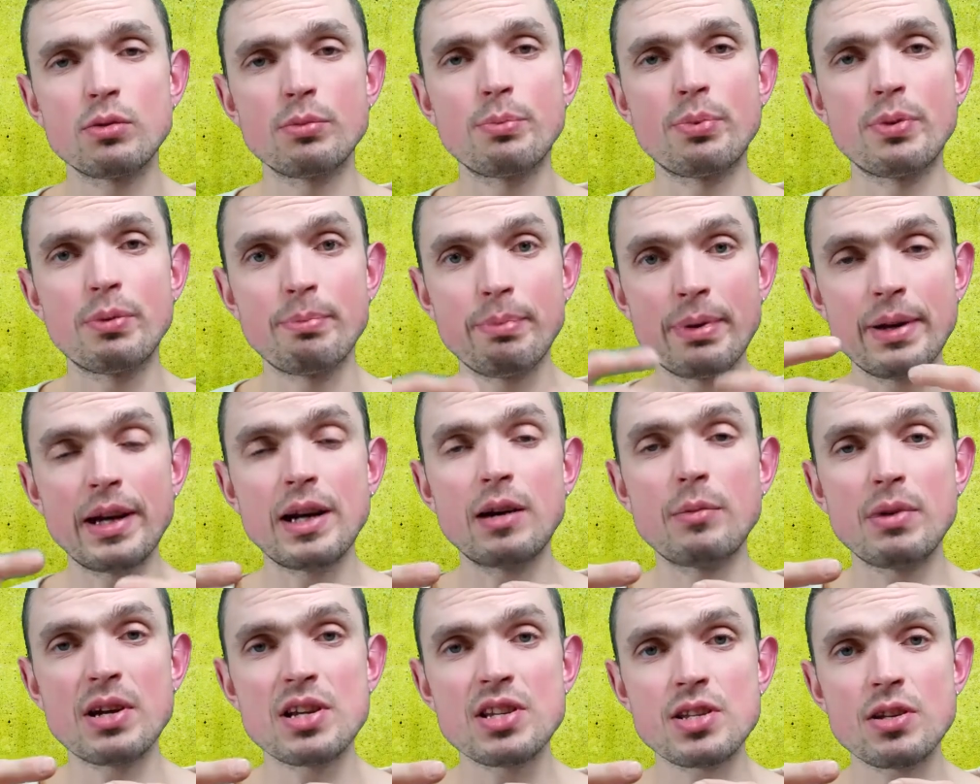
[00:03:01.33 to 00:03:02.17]
to
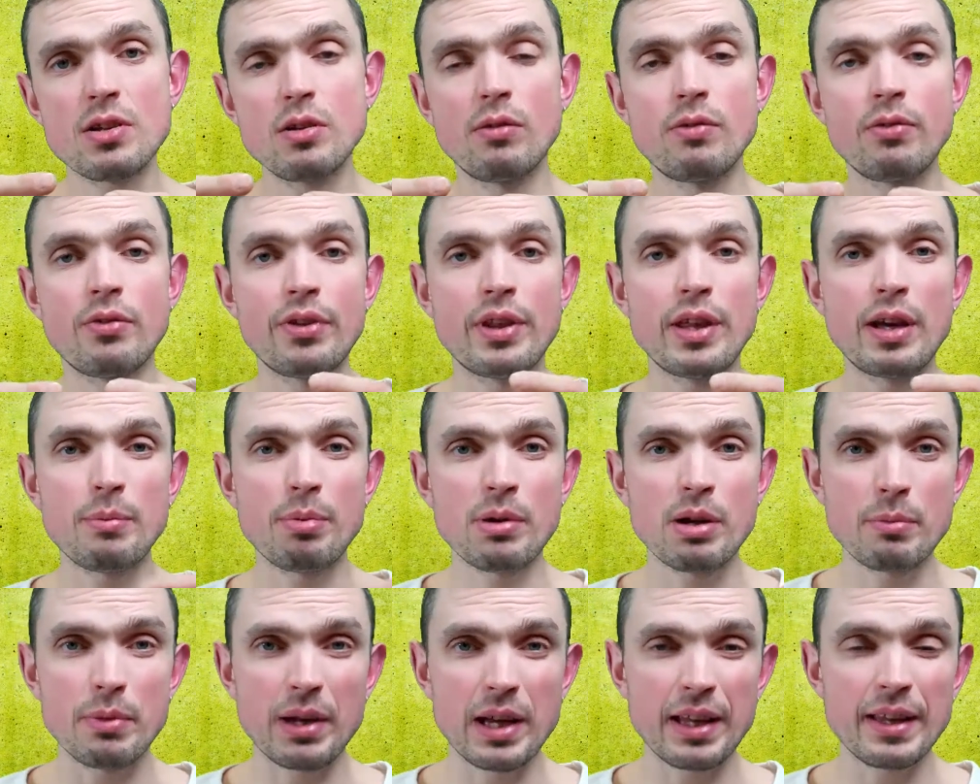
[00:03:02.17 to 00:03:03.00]
prepare myself for the
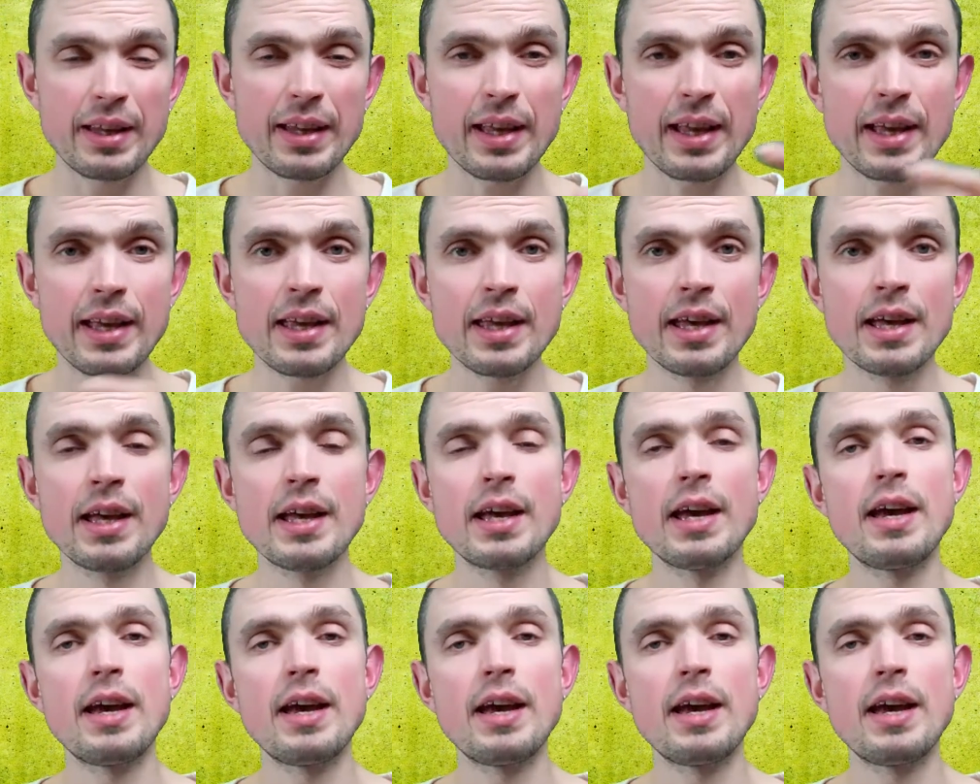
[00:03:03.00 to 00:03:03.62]
upcoming day.